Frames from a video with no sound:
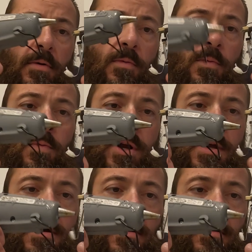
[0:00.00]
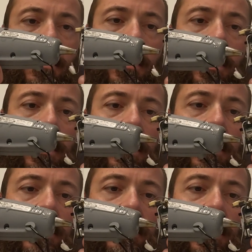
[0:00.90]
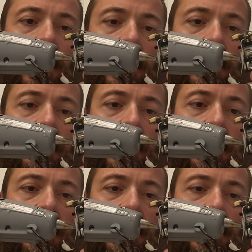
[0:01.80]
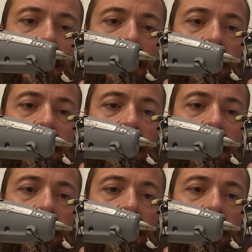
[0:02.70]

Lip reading: we are gonna use hot glue because